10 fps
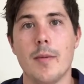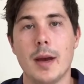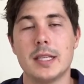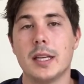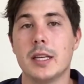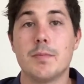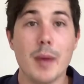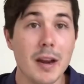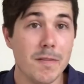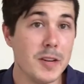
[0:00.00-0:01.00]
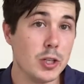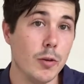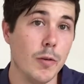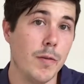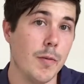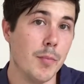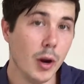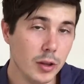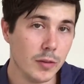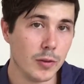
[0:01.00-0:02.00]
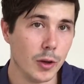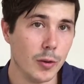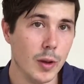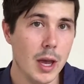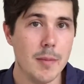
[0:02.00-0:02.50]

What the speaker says: Basically, it's beneficial for both of you,